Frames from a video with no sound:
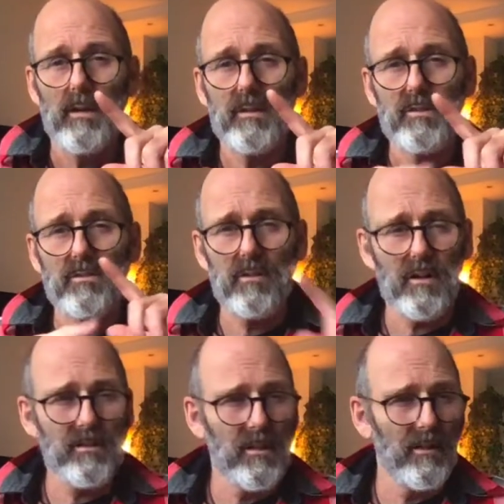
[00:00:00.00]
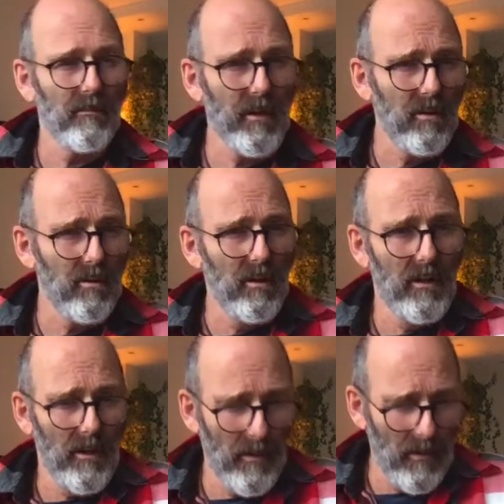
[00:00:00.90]
structure we call
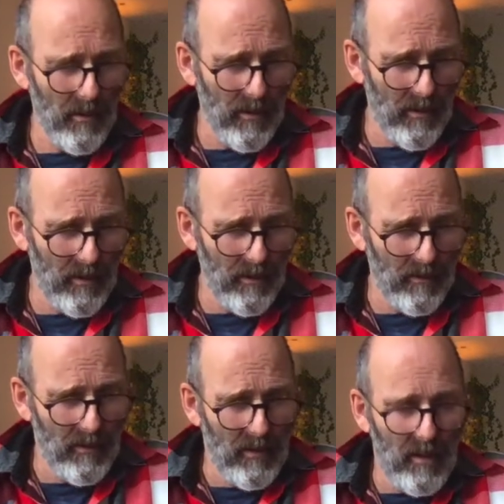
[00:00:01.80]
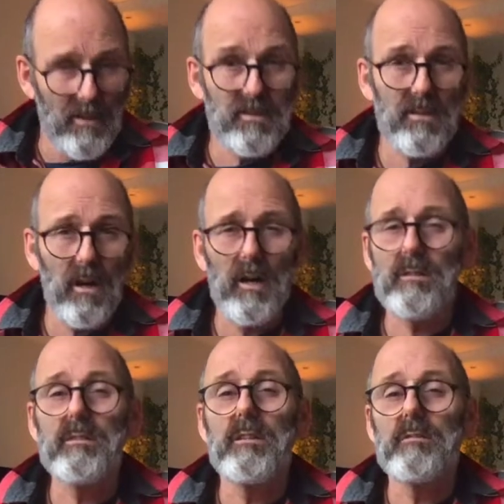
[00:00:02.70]
a star
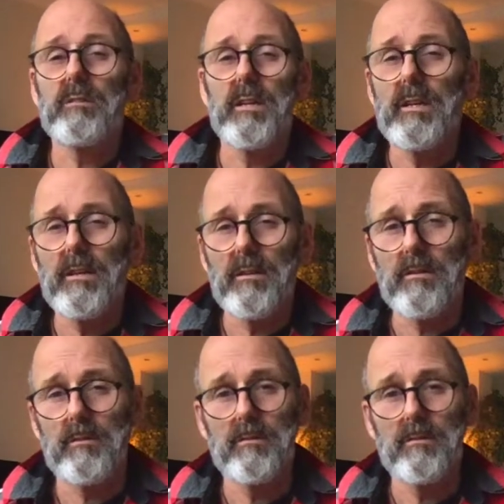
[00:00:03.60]
tetrahedron.